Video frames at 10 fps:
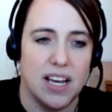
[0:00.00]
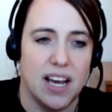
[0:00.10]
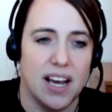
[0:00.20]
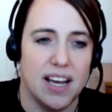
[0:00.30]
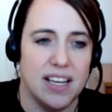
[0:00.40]

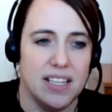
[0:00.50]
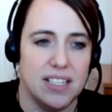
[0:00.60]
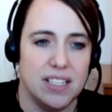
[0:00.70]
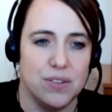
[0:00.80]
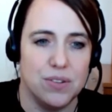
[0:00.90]

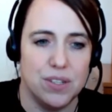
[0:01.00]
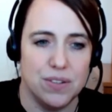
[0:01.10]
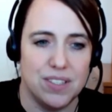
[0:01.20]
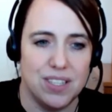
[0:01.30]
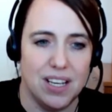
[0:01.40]
You
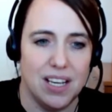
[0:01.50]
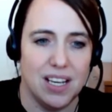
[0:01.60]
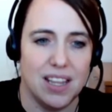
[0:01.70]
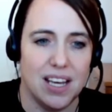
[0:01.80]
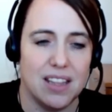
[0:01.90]
do
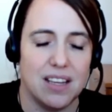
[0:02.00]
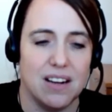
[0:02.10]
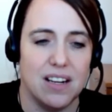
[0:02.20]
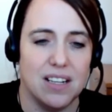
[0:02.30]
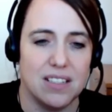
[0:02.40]
see that
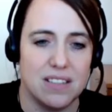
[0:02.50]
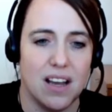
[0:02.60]
there